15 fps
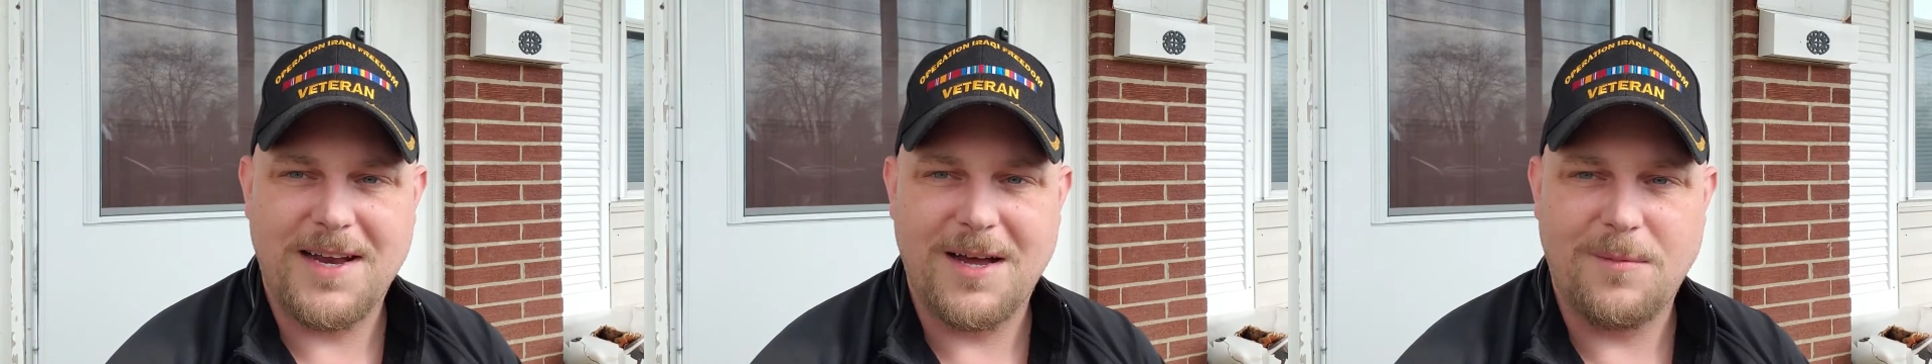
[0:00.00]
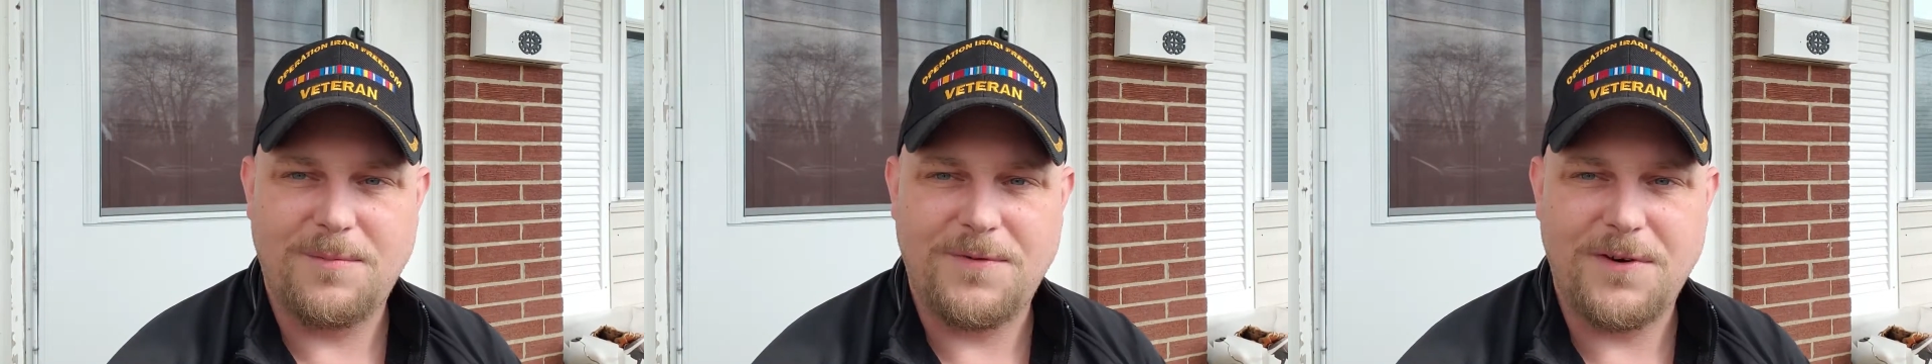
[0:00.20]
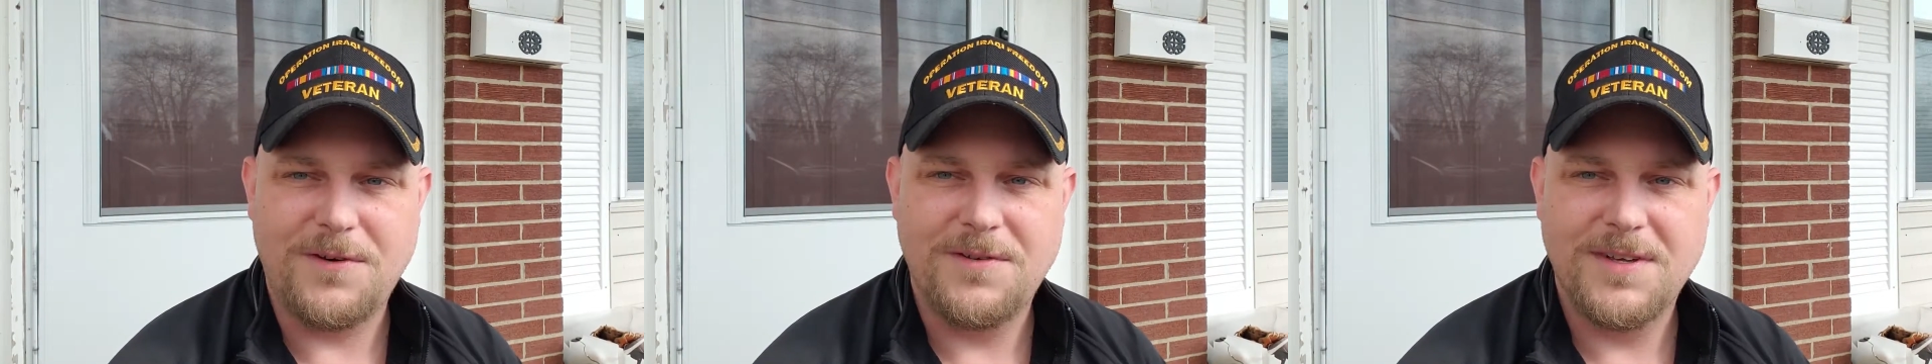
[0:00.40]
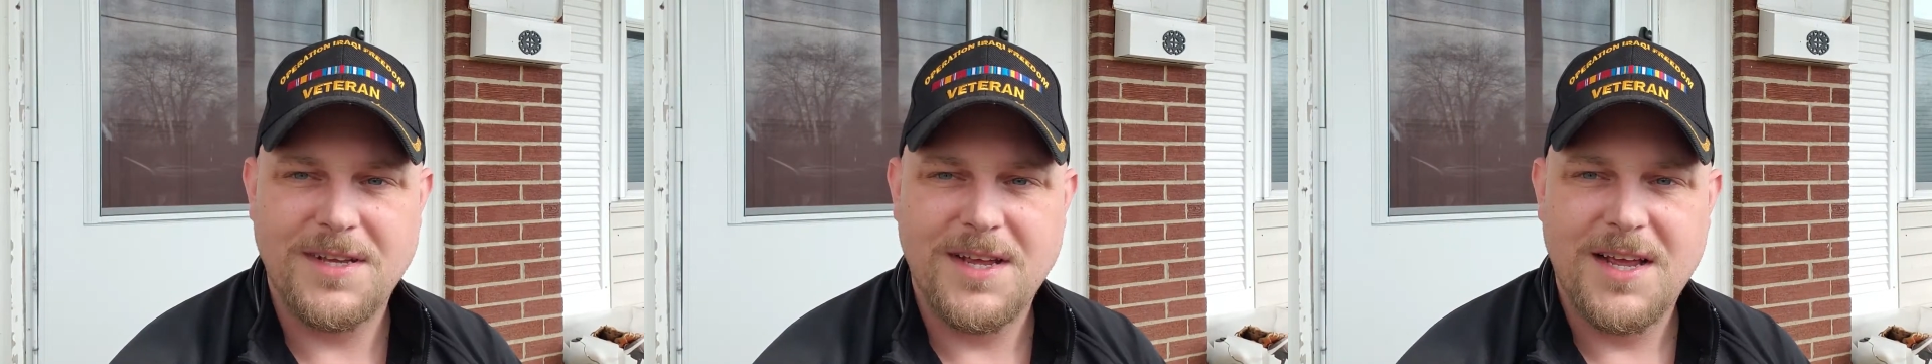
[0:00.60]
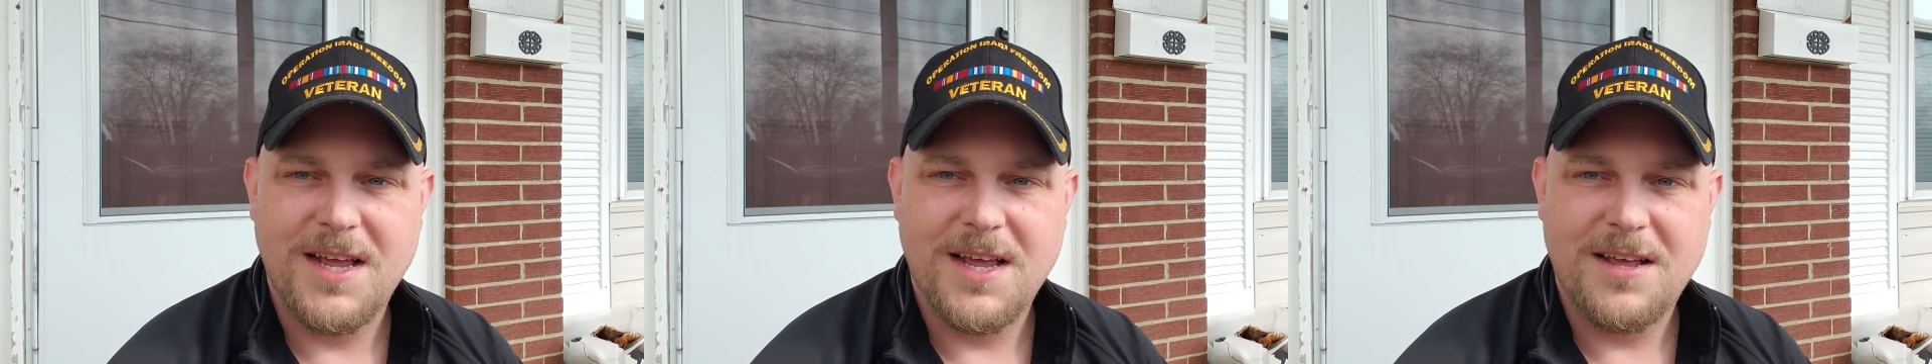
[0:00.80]
helpful.
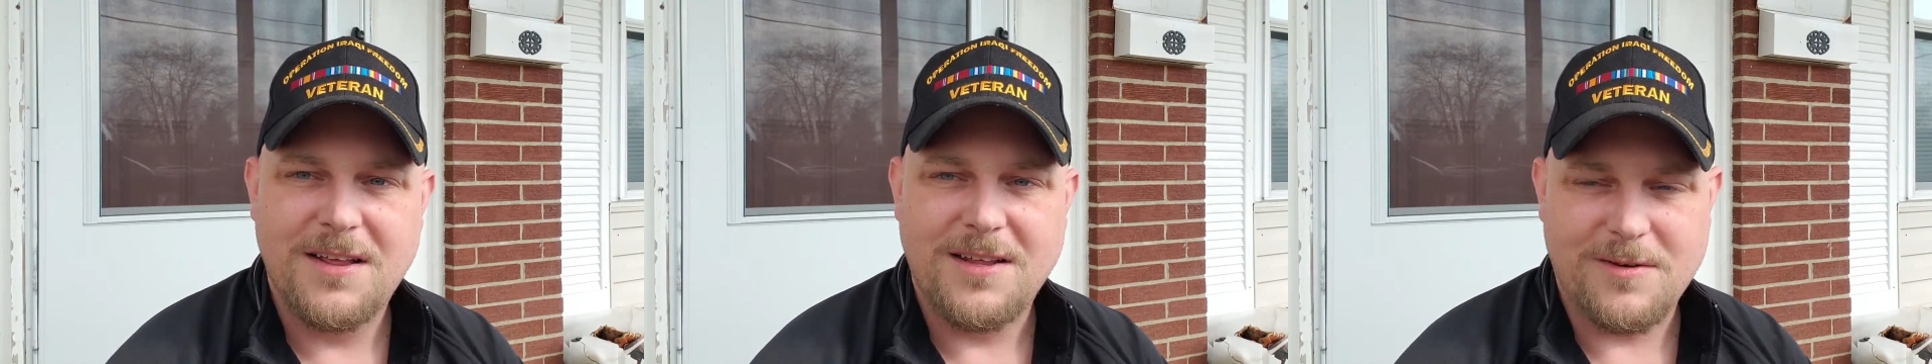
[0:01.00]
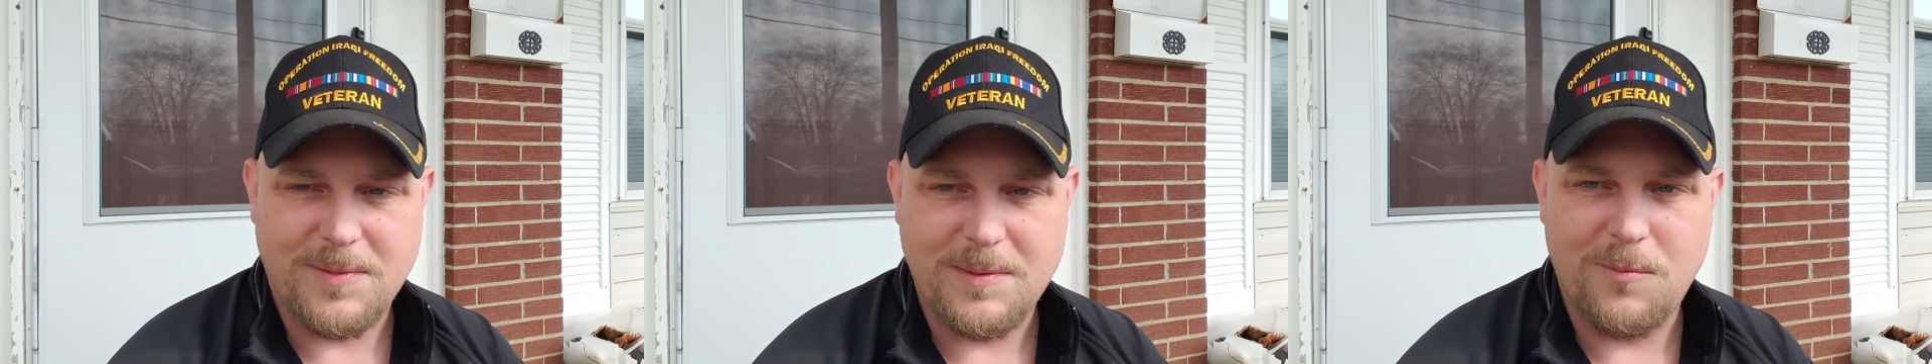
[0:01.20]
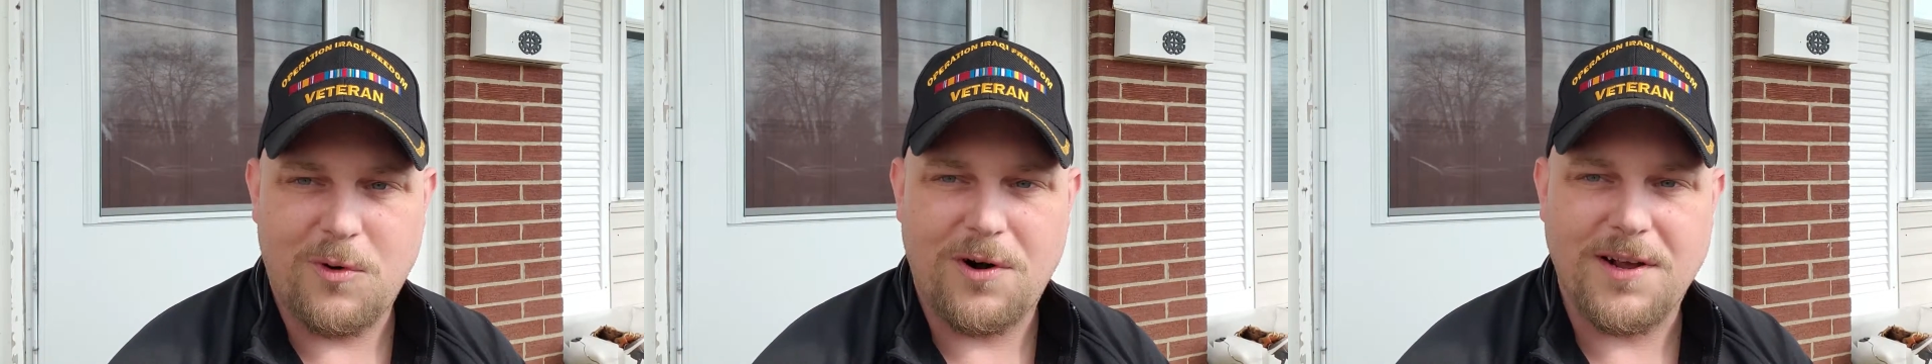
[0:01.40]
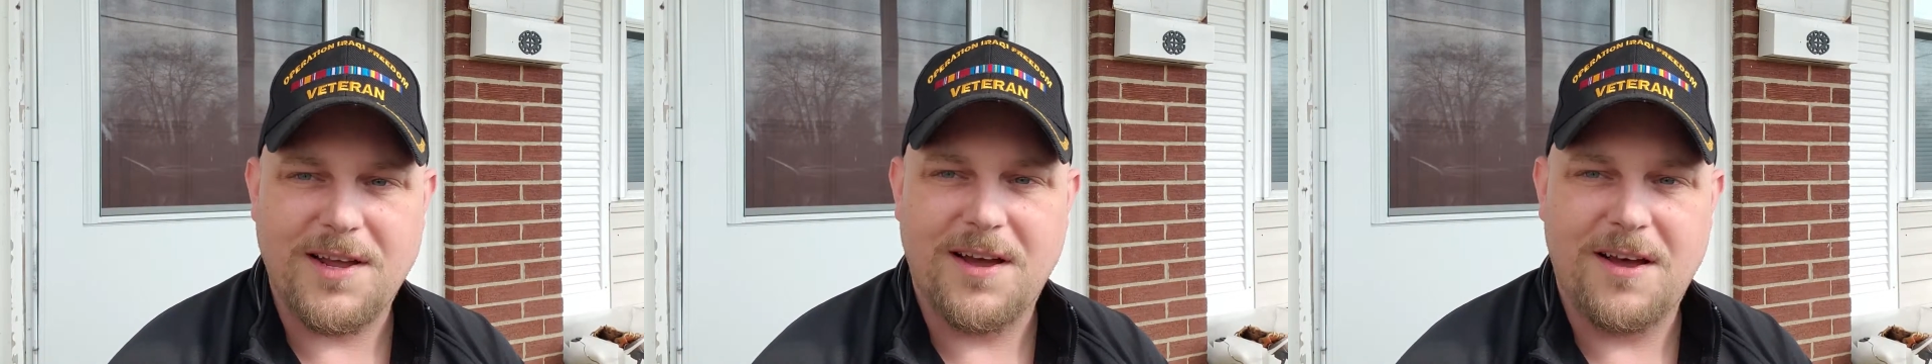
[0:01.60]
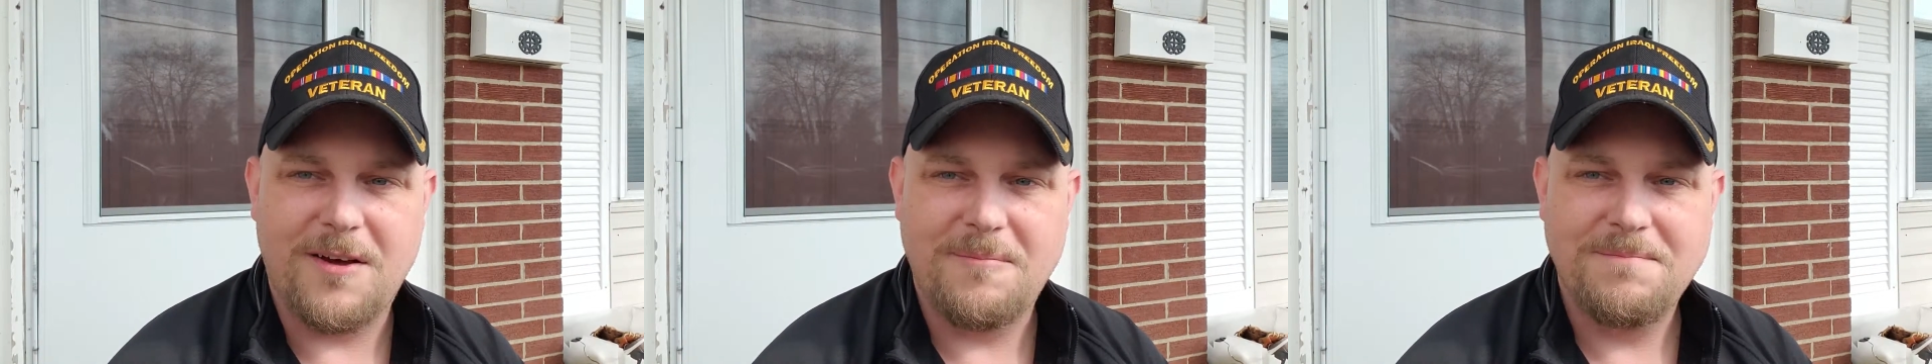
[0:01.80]
There'll be more to
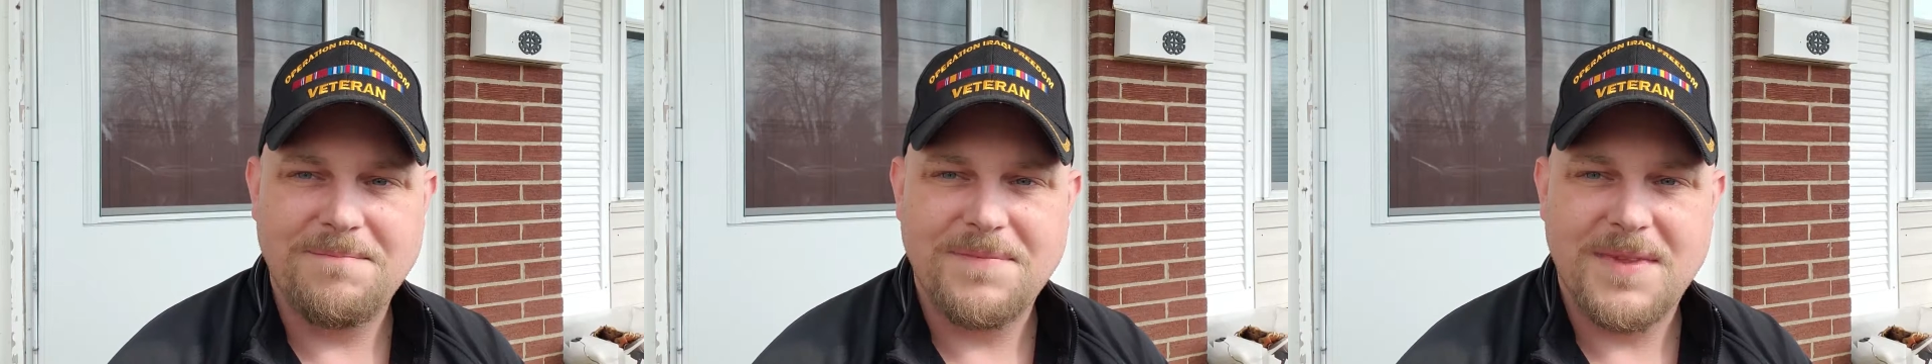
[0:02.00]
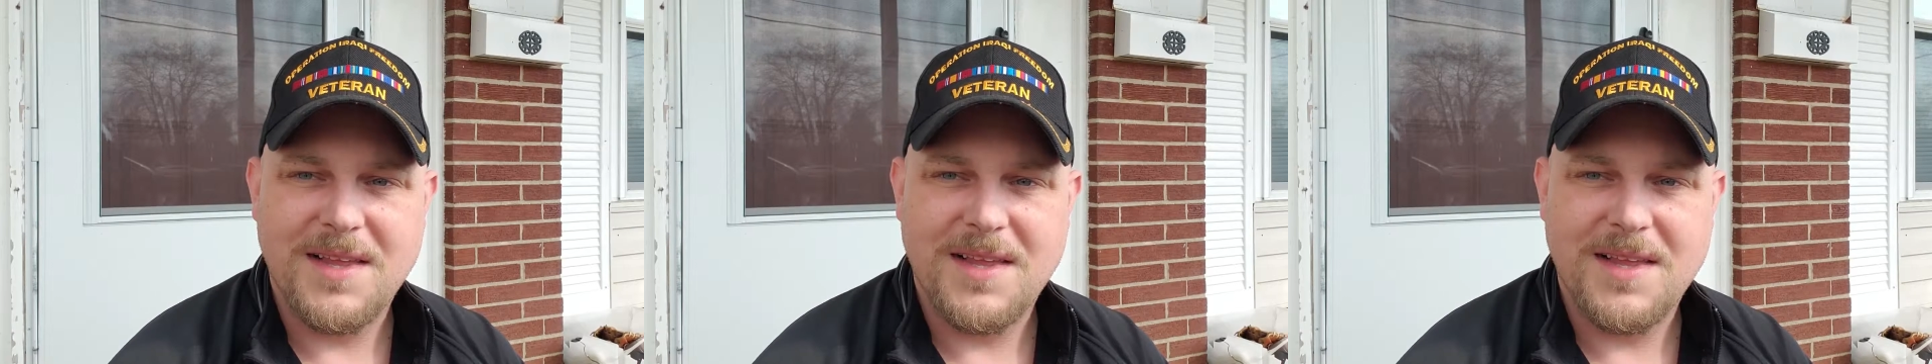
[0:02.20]
come.